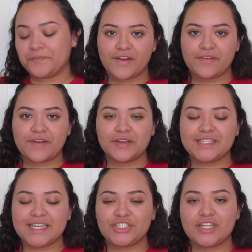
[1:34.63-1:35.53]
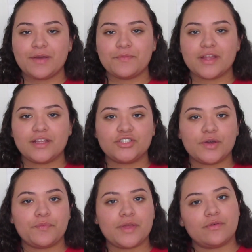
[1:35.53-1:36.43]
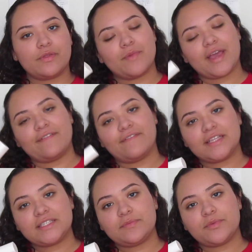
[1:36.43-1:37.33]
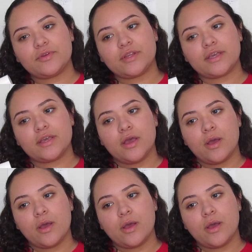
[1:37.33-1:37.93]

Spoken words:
For foundation, I'm gonna jump in with my Fenty Beauty